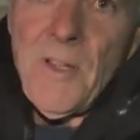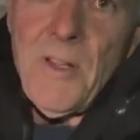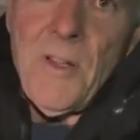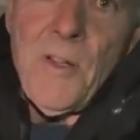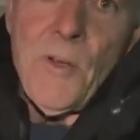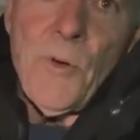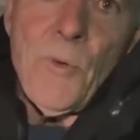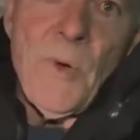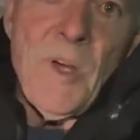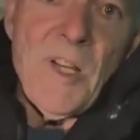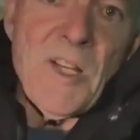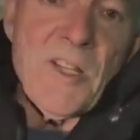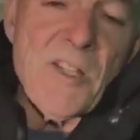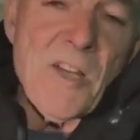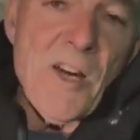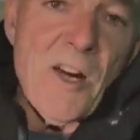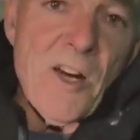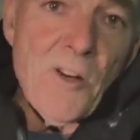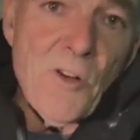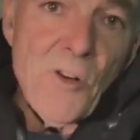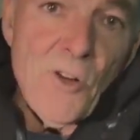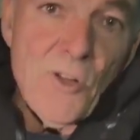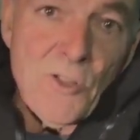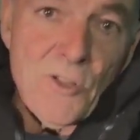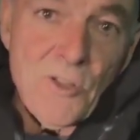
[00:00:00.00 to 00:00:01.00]
winds are
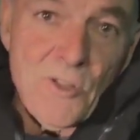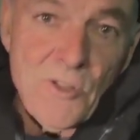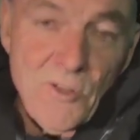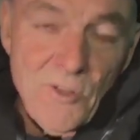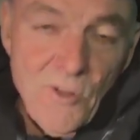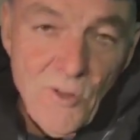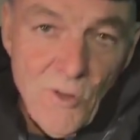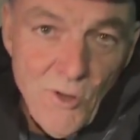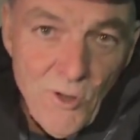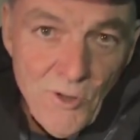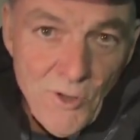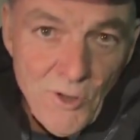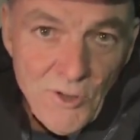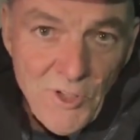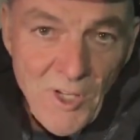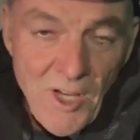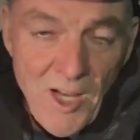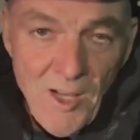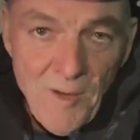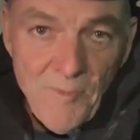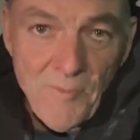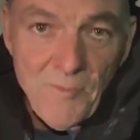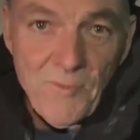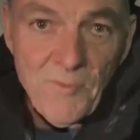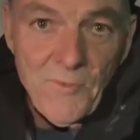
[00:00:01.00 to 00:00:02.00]
not all the
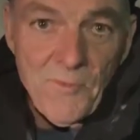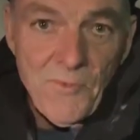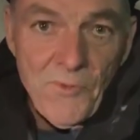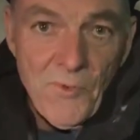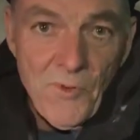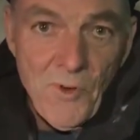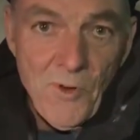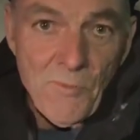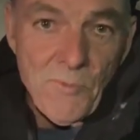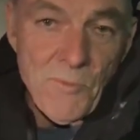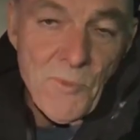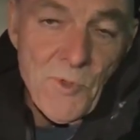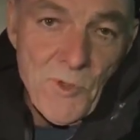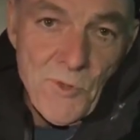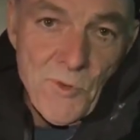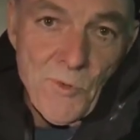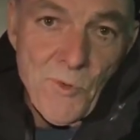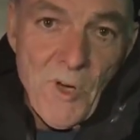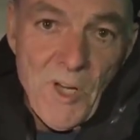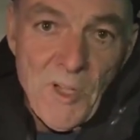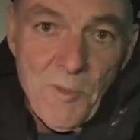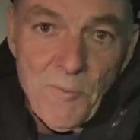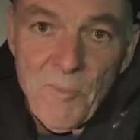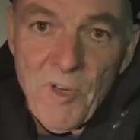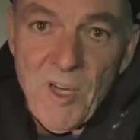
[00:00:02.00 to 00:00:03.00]
time from
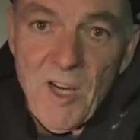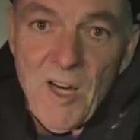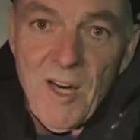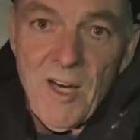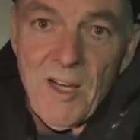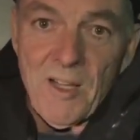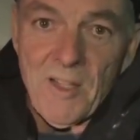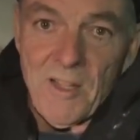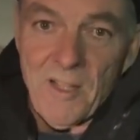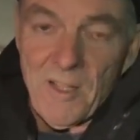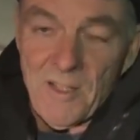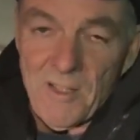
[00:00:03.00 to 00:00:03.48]
straight behind.